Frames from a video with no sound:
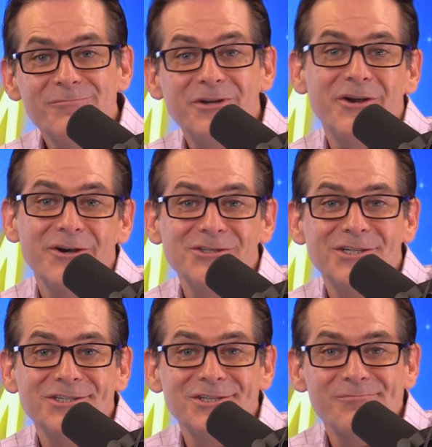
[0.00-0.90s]
because
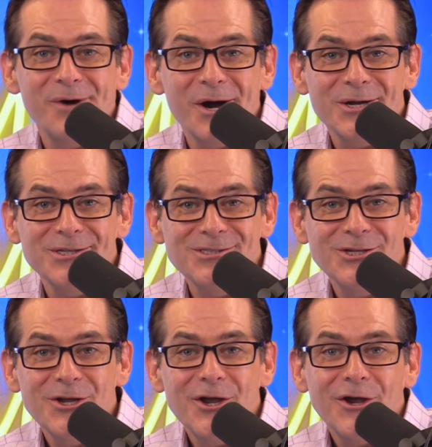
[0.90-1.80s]
she's in the pockets
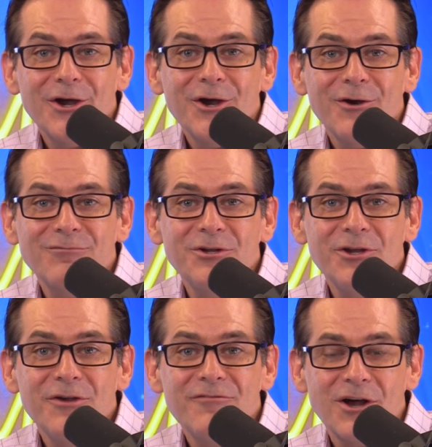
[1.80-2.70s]
of
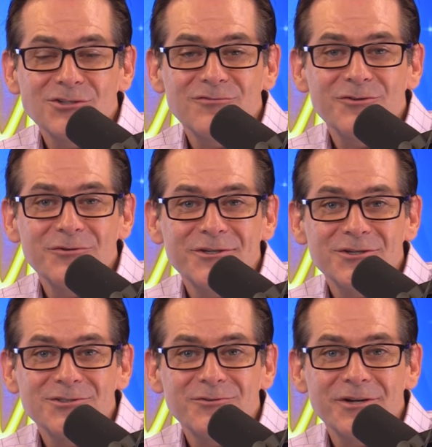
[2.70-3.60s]
the fossil fuel
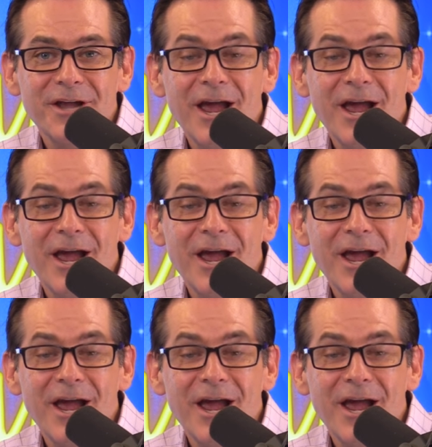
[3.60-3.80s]
industry.